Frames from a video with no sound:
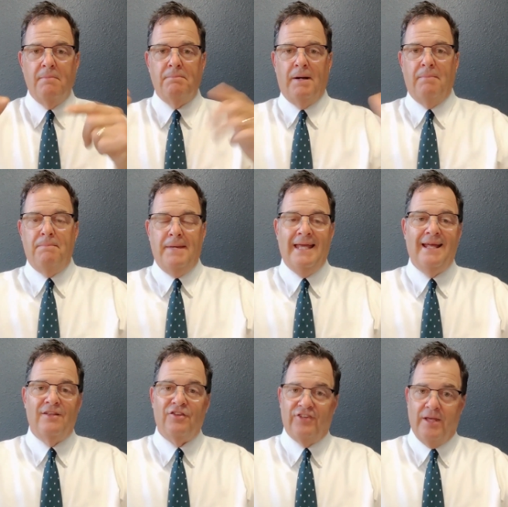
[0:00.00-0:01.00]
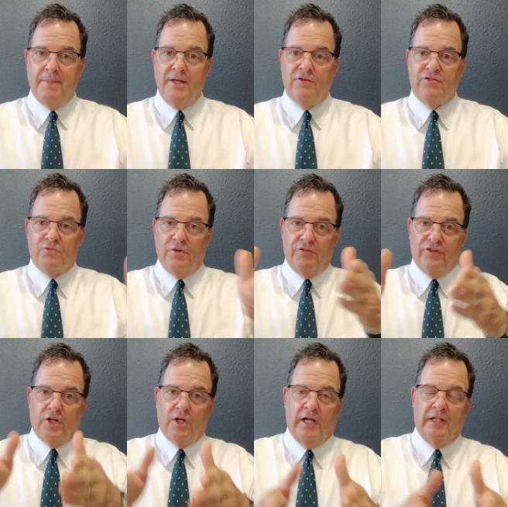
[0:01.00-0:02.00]
But being in the same industry is
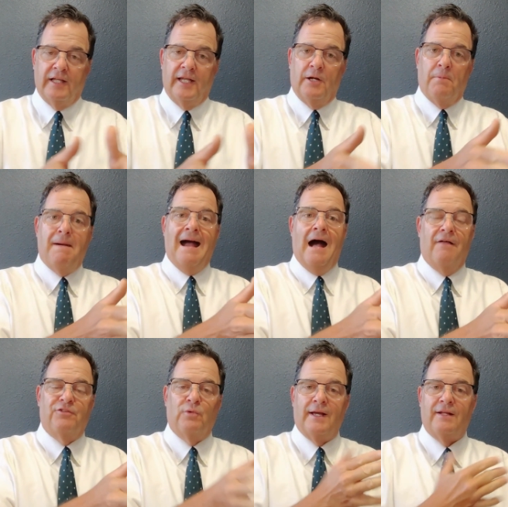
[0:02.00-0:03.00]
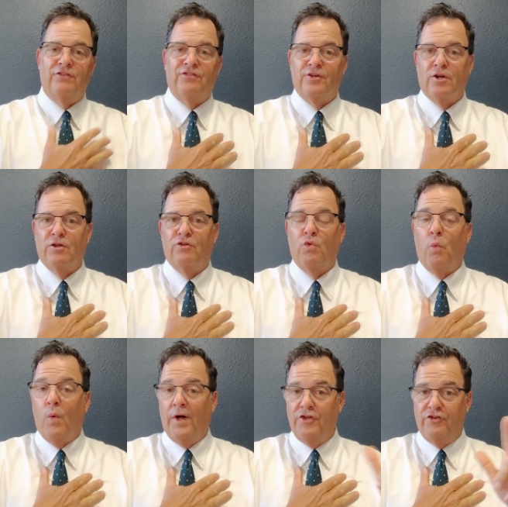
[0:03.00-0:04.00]
a linear path. So I consider those
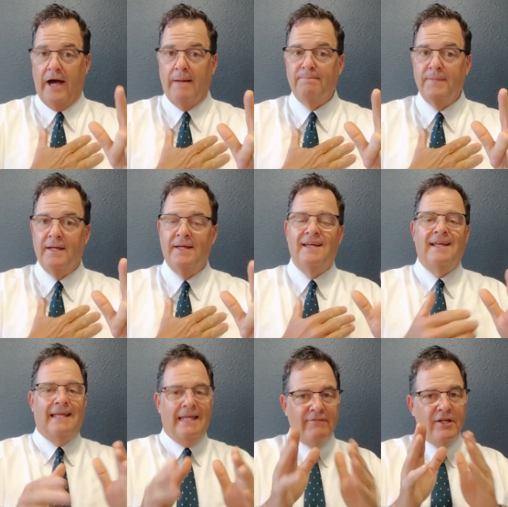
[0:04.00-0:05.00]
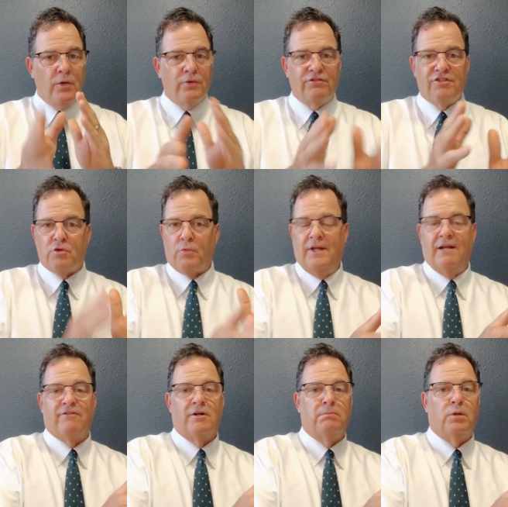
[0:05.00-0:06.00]
one job. Even though it's 3
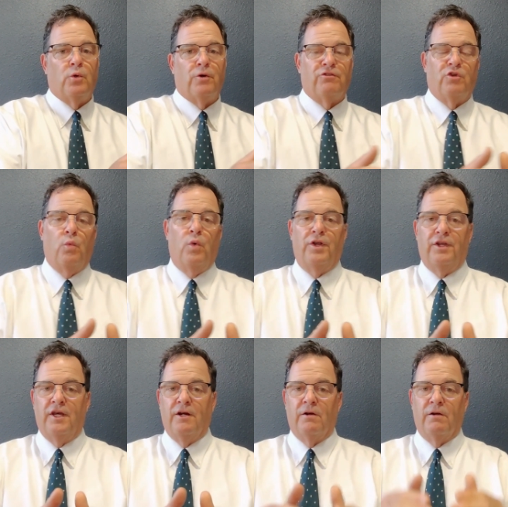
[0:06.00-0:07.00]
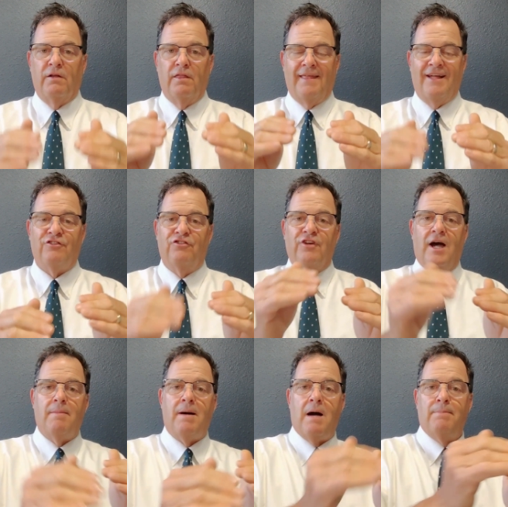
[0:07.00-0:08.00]
different employers in 1 year, that's
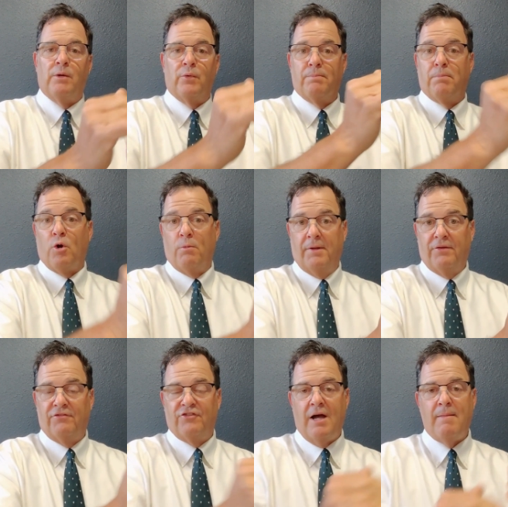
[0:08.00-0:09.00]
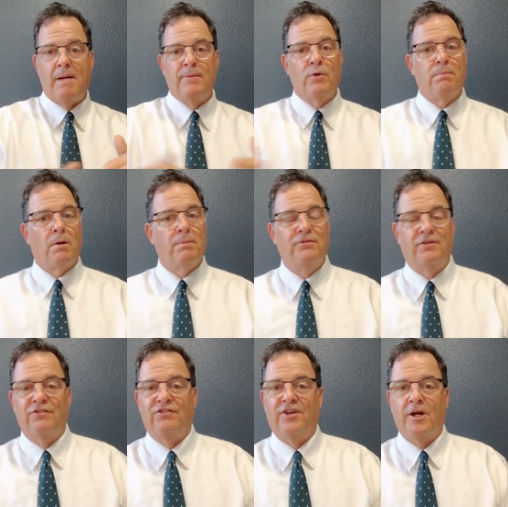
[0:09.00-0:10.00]
job hopping with purpose. Job hopping with purpose
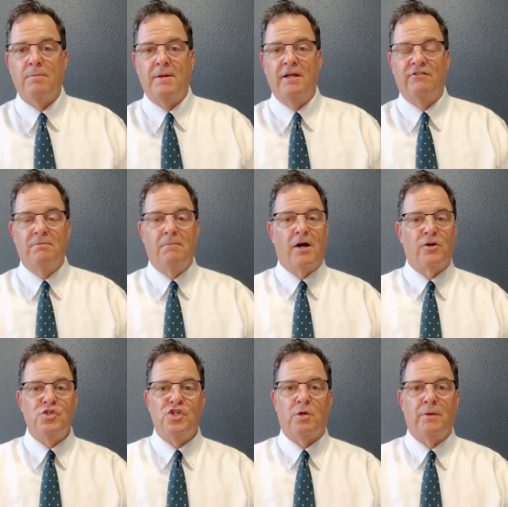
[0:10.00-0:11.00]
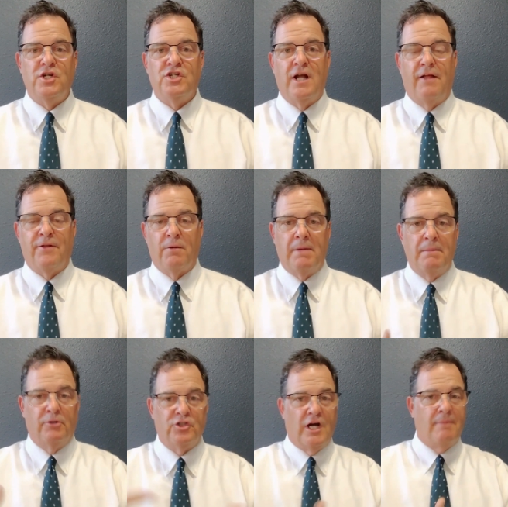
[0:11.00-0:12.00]
doesn't scare me. It's a modern generation out there, and
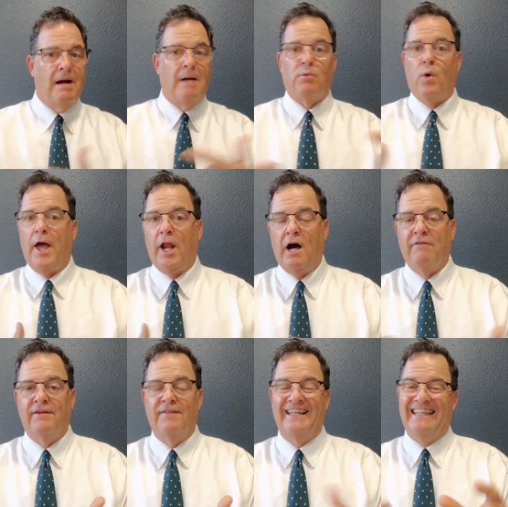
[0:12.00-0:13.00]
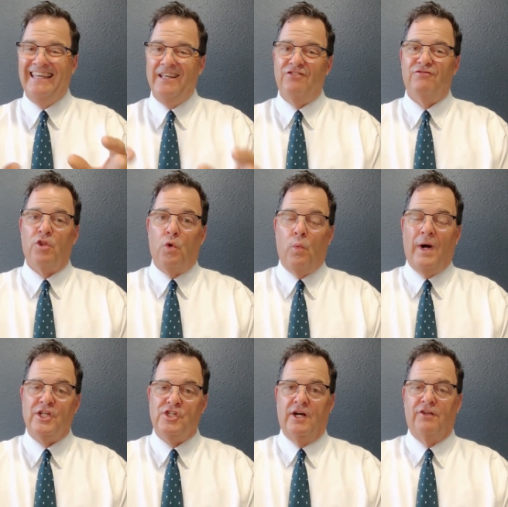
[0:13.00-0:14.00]
people job hop quite often. The key is for the
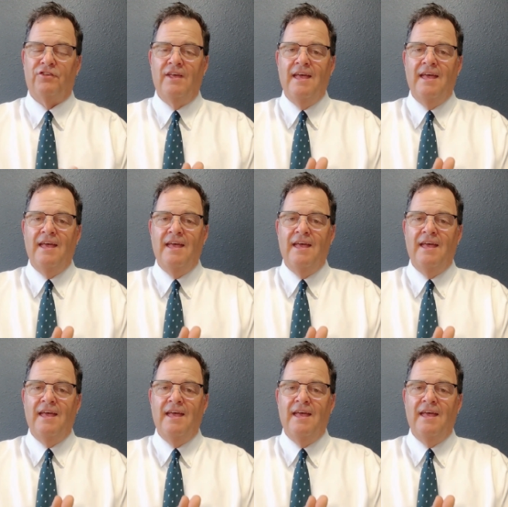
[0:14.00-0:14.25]
watchouts.